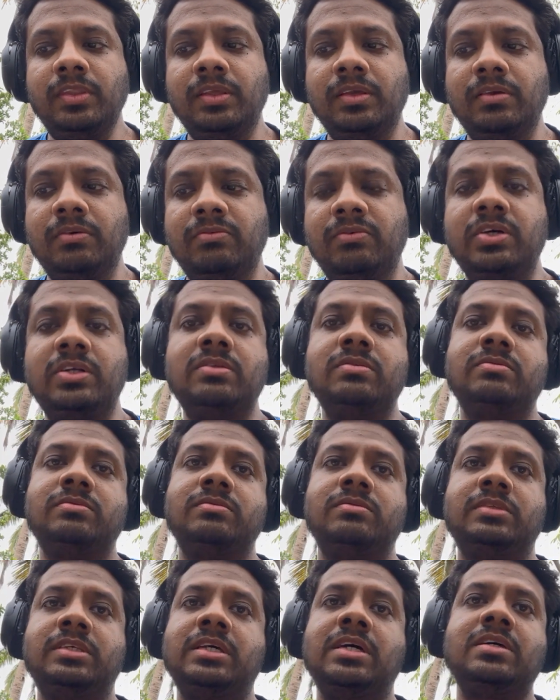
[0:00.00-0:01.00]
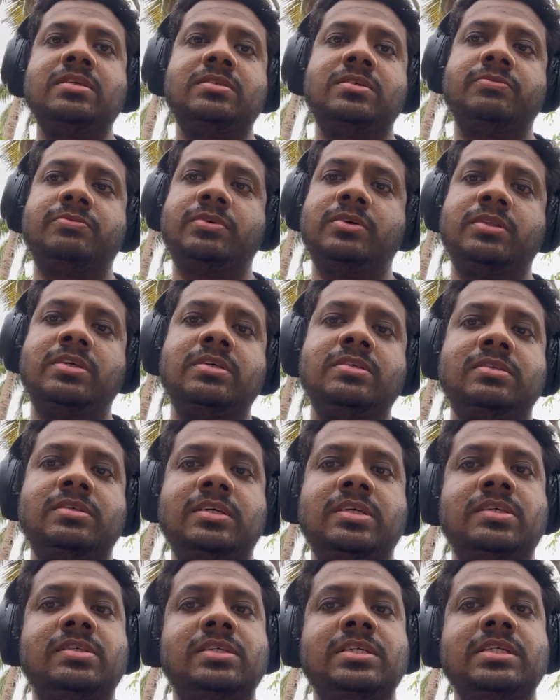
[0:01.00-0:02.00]
Well, the answer for this
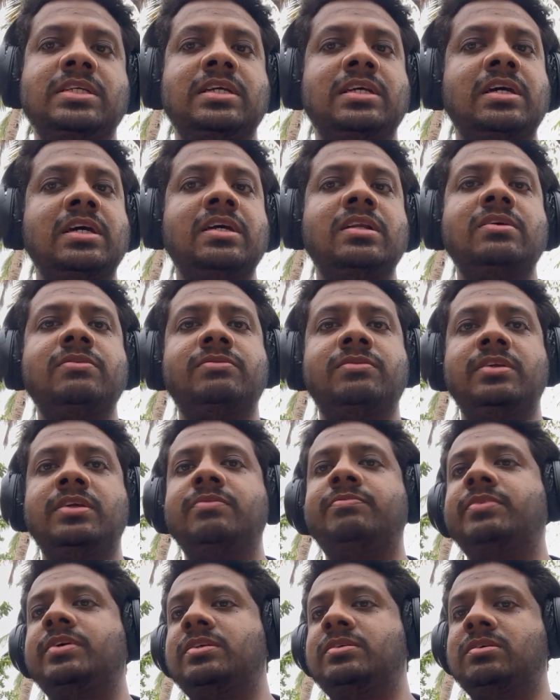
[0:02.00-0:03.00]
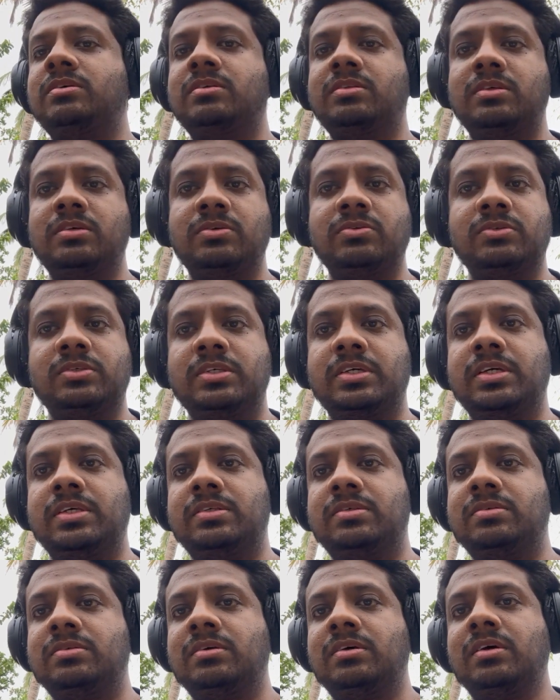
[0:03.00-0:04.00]
is it kind of depends on the use
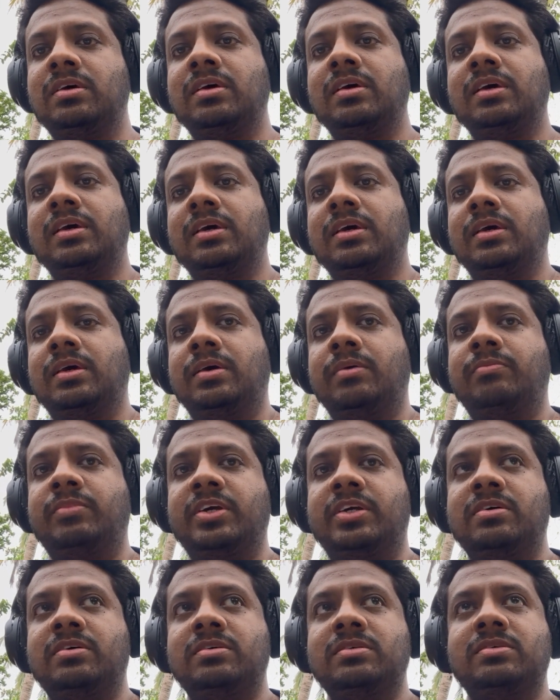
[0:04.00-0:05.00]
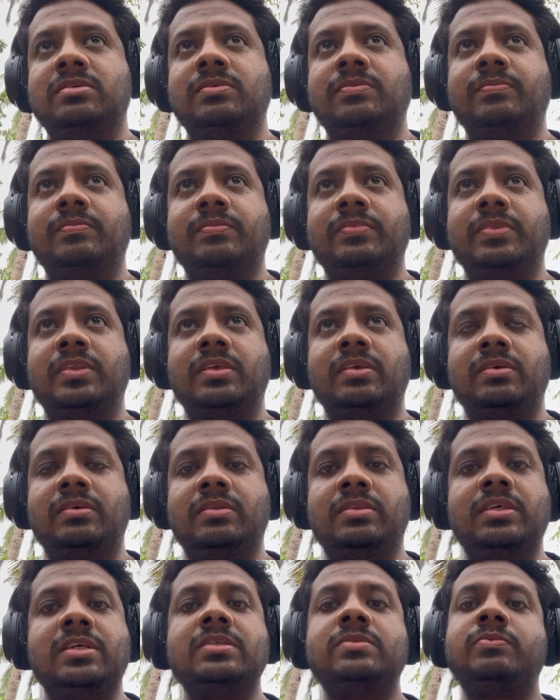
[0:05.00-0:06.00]
case, because
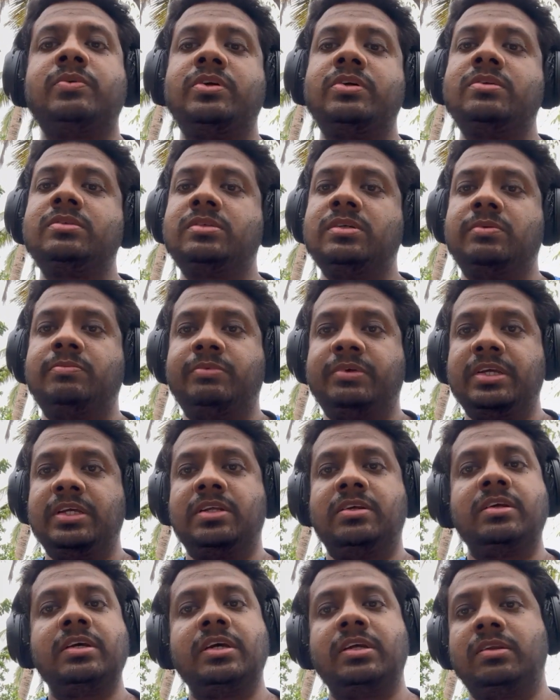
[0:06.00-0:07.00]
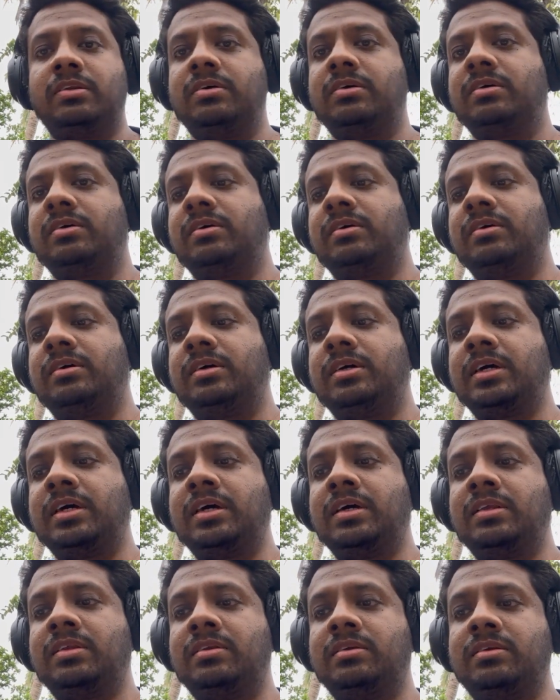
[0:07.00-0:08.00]
these models are pre-trained,
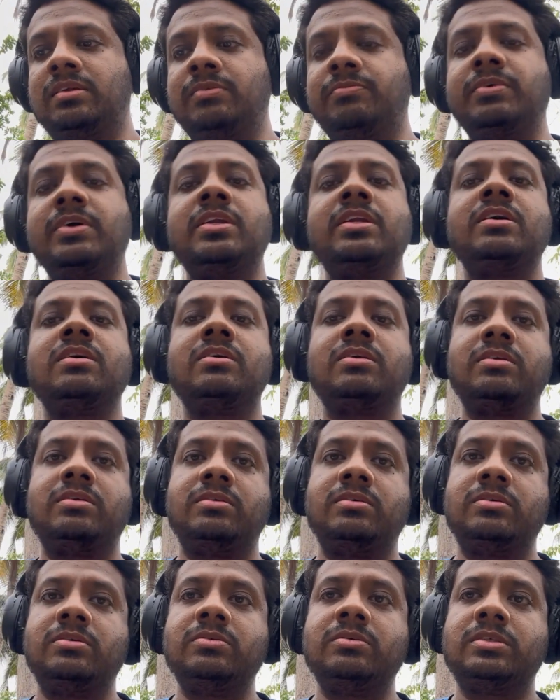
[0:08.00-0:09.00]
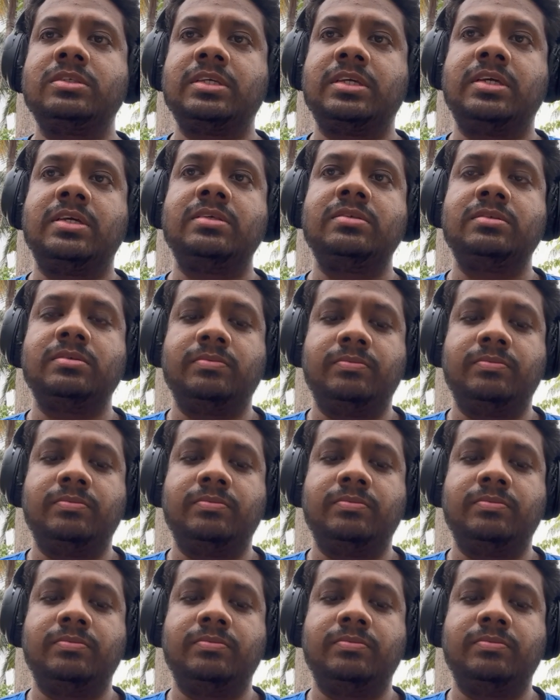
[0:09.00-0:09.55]
and depending on your use case,